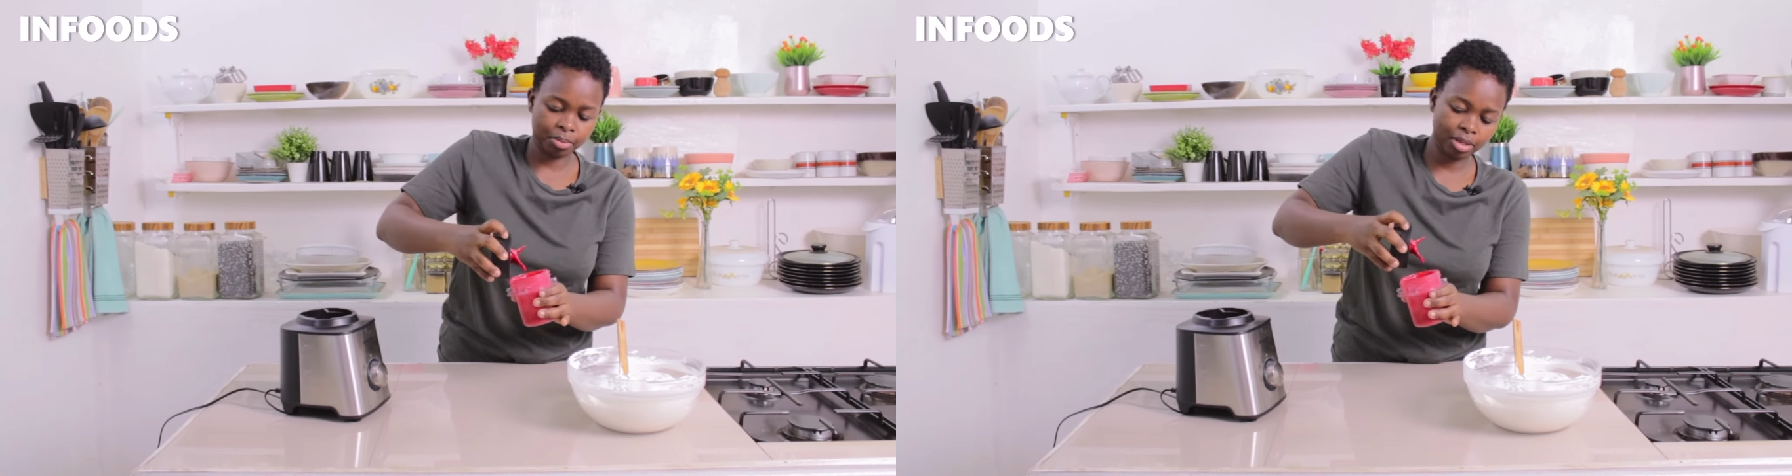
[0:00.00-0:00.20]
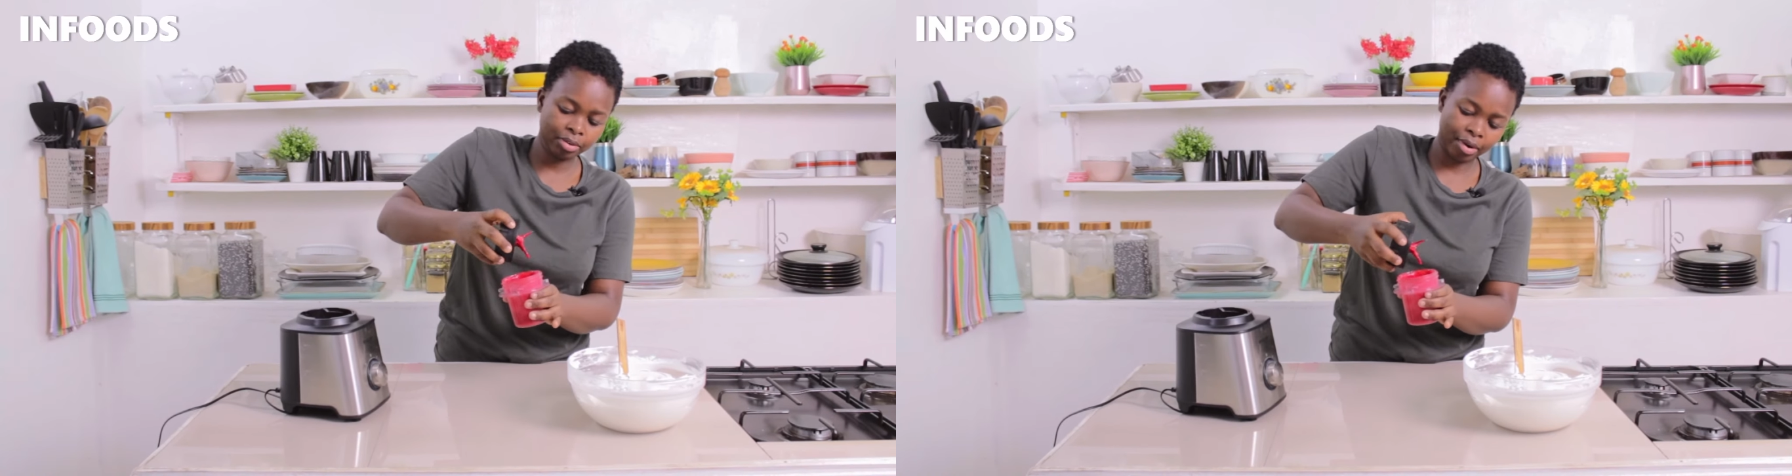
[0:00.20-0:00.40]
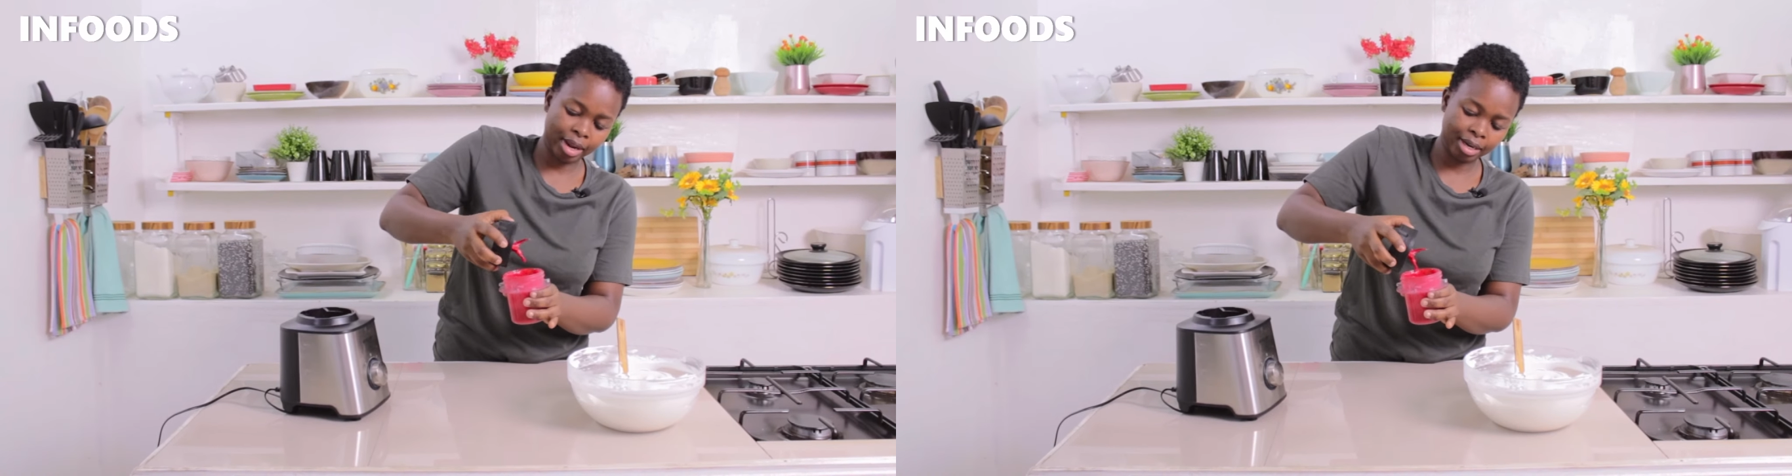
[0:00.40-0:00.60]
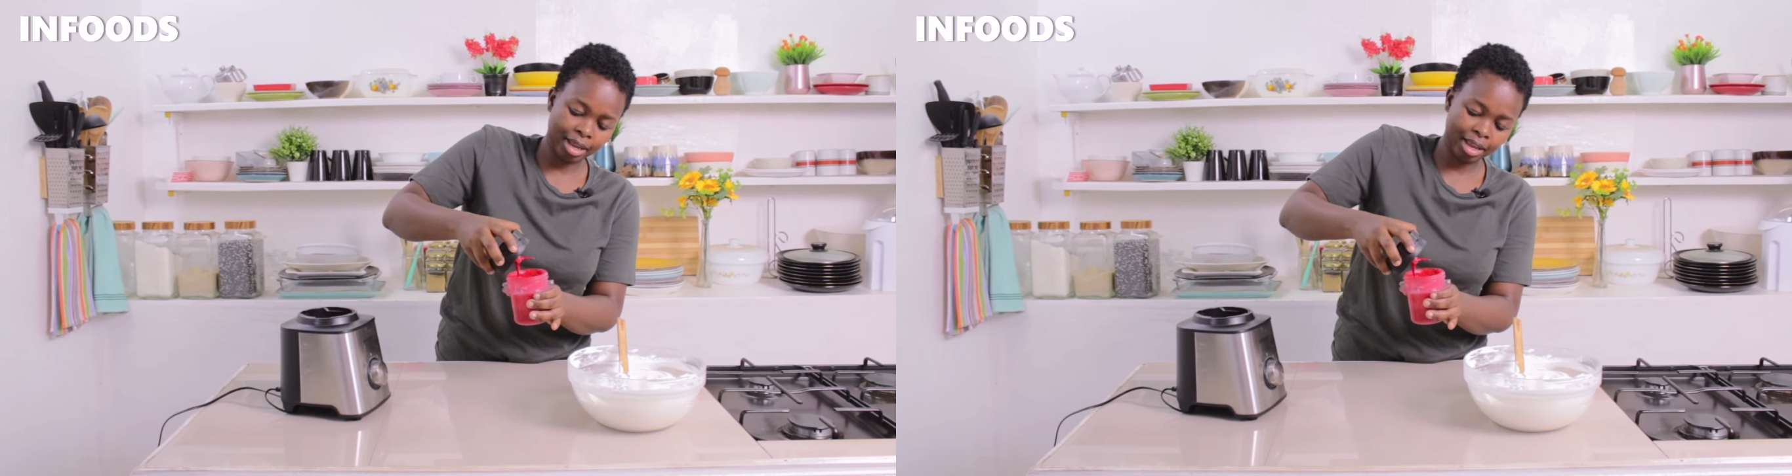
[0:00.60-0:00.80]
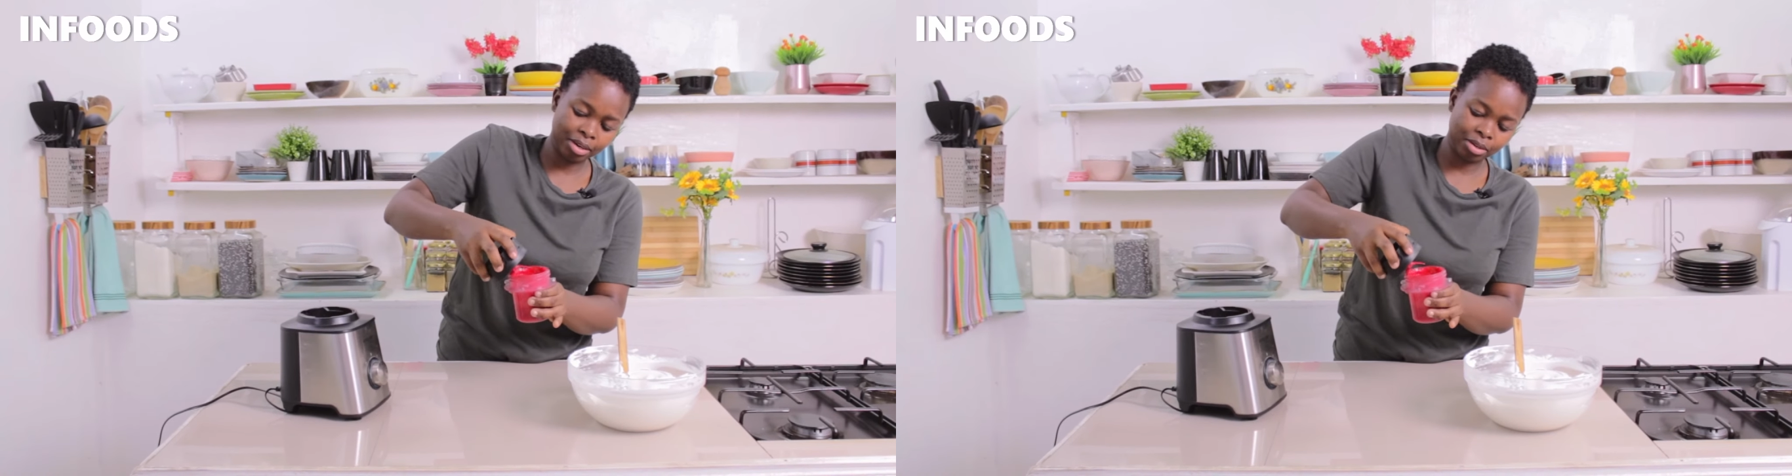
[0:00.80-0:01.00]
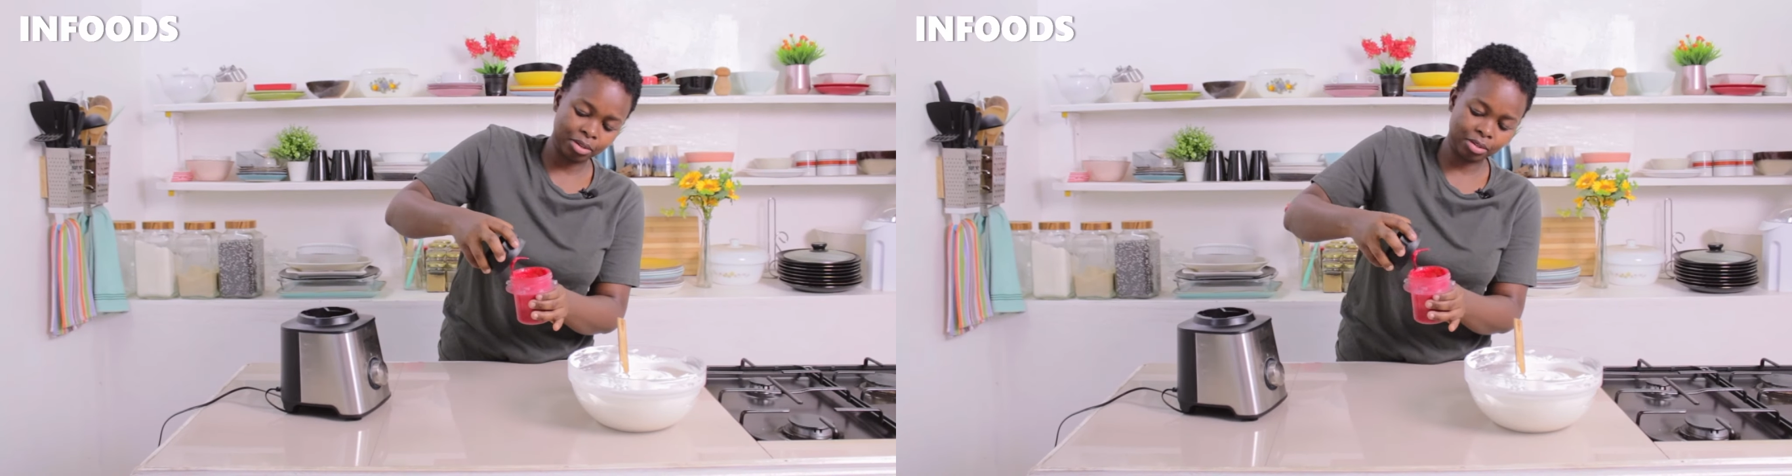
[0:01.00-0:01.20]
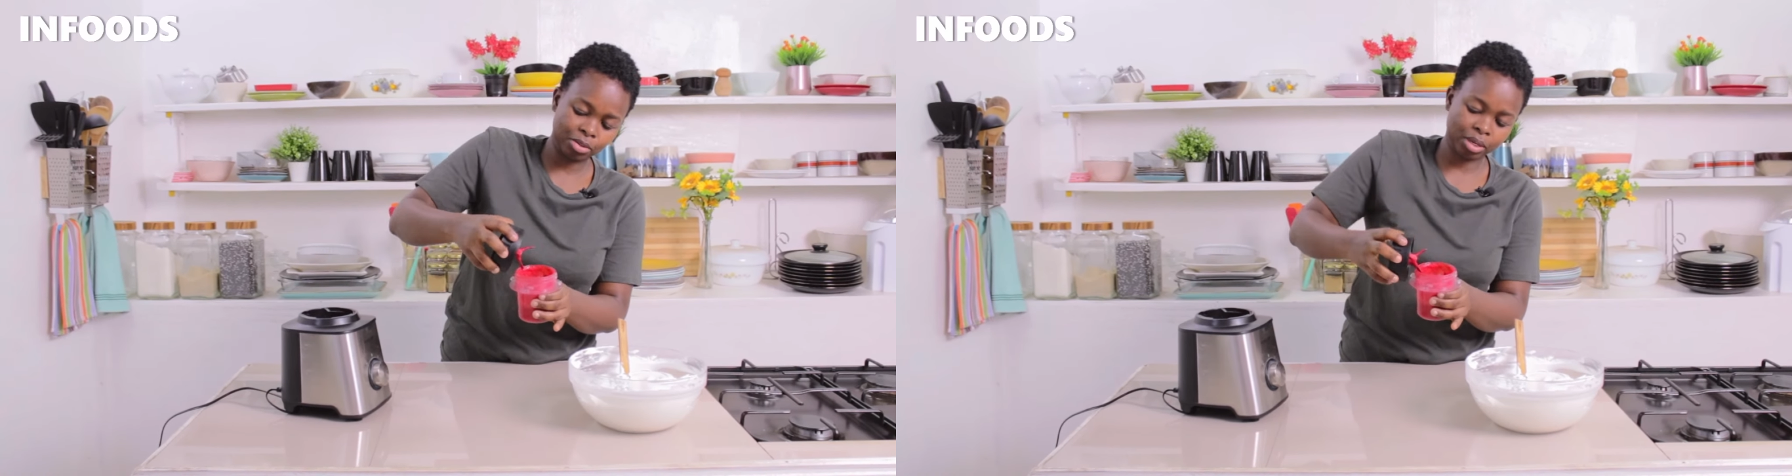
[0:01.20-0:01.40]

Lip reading: small grinder, and as you